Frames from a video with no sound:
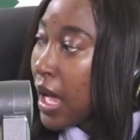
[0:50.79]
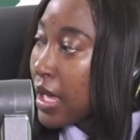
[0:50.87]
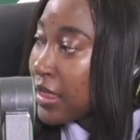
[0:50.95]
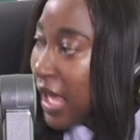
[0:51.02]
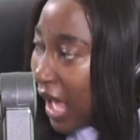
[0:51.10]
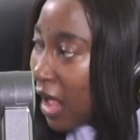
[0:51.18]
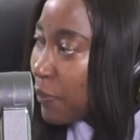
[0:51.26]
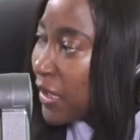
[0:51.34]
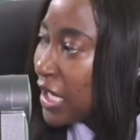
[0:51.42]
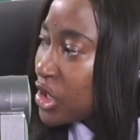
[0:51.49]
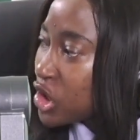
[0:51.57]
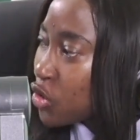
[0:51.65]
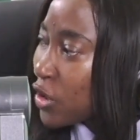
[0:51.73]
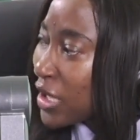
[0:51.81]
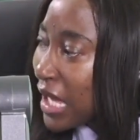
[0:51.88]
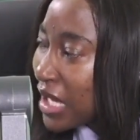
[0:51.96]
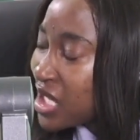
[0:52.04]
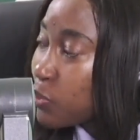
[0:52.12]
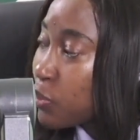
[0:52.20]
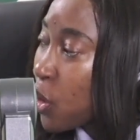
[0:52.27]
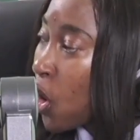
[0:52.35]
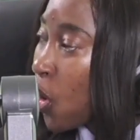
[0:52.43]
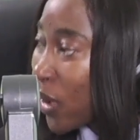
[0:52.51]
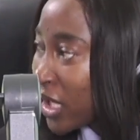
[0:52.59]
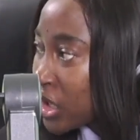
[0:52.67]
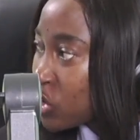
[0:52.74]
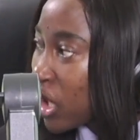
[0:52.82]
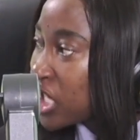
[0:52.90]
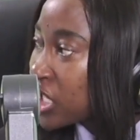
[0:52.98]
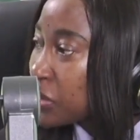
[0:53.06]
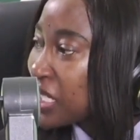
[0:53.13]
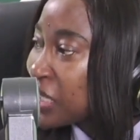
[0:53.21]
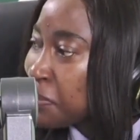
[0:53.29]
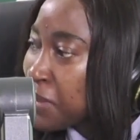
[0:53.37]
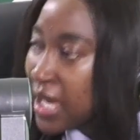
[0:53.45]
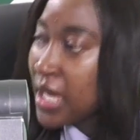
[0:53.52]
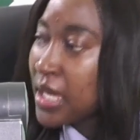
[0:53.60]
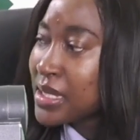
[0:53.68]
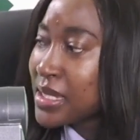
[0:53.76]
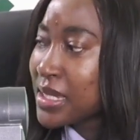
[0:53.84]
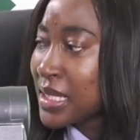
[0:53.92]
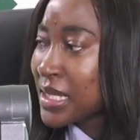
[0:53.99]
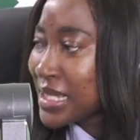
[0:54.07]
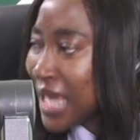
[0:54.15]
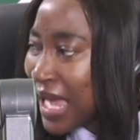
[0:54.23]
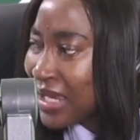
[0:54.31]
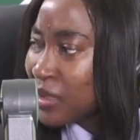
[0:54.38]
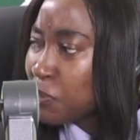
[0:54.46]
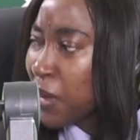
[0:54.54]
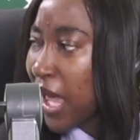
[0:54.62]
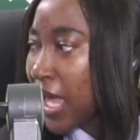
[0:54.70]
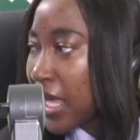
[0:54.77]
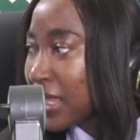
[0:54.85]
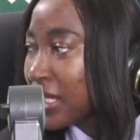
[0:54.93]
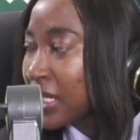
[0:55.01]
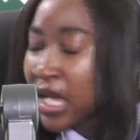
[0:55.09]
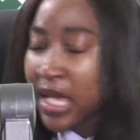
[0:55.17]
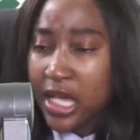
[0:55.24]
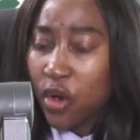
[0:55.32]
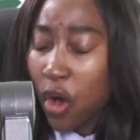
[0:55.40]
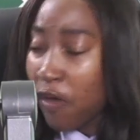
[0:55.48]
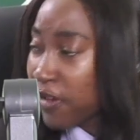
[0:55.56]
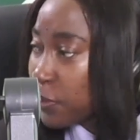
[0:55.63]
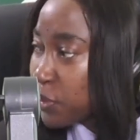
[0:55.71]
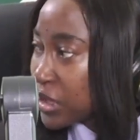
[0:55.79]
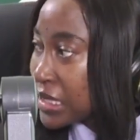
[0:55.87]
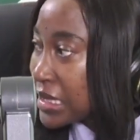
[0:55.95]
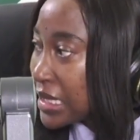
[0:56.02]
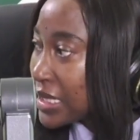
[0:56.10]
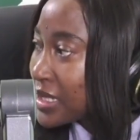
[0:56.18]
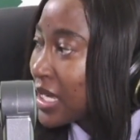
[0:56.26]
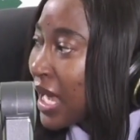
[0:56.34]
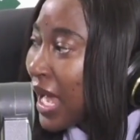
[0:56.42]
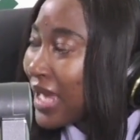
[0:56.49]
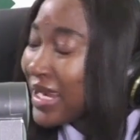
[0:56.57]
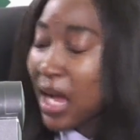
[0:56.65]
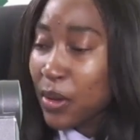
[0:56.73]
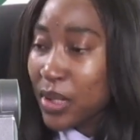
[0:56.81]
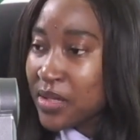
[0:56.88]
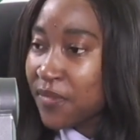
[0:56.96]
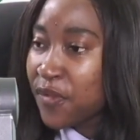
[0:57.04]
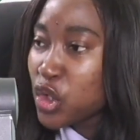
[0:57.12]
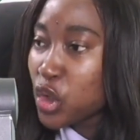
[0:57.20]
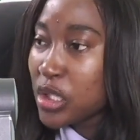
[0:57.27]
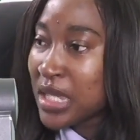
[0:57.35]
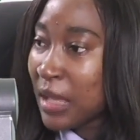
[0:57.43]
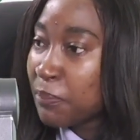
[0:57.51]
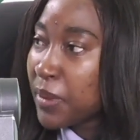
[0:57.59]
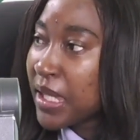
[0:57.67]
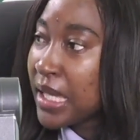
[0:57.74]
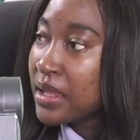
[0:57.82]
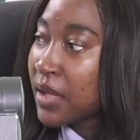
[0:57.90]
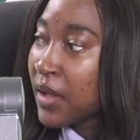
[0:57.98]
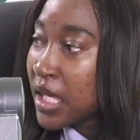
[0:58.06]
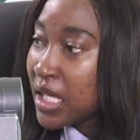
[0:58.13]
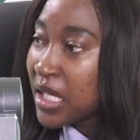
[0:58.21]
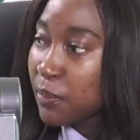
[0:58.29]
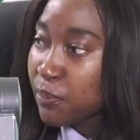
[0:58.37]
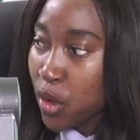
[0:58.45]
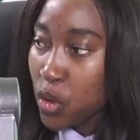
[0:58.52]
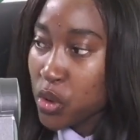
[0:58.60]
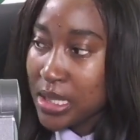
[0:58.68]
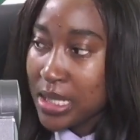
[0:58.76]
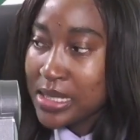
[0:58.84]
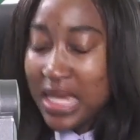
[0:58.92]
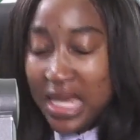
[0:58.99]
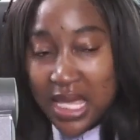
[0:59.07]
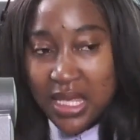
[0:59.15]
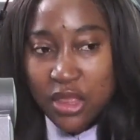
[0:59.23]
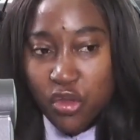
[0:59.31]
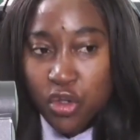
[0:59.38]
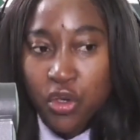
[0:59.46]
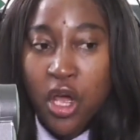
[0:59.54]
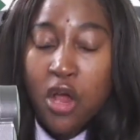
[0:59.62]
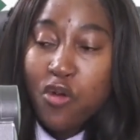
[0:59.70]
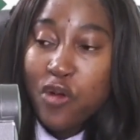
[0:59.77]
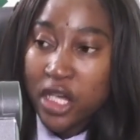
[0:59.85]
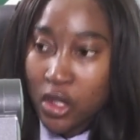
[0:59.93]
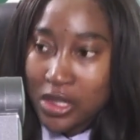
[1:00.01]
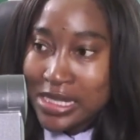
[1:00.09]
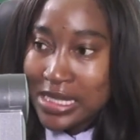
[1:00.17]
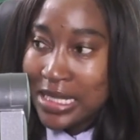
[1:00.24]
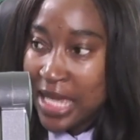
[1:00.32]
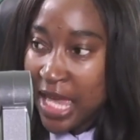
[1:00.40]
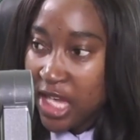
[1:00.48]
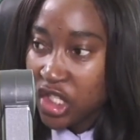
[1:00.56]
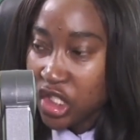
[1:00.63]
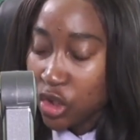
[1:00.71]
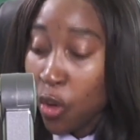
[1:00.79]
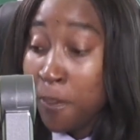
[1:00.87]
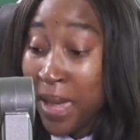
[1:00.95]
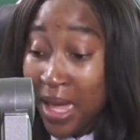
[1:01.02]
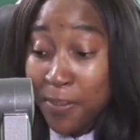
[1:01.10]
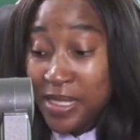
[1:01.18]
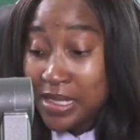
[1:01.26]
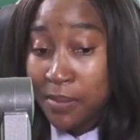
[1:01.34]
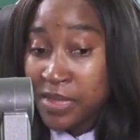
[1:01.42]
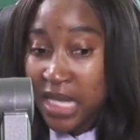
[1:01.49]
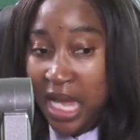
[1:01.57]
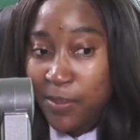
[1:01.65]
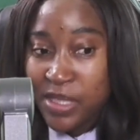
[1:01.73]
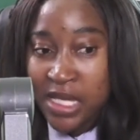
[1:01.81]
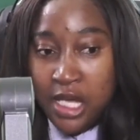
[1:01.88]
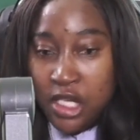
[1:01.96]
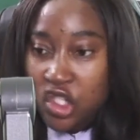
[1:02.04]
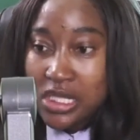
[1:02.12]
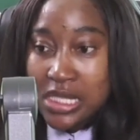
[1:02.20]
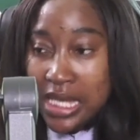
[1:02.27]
They're helping us to really explore what estrangement means, the silent pain that it often precedes, and how individuals can begin the healing process, either through reconciliation or maybe sometimes just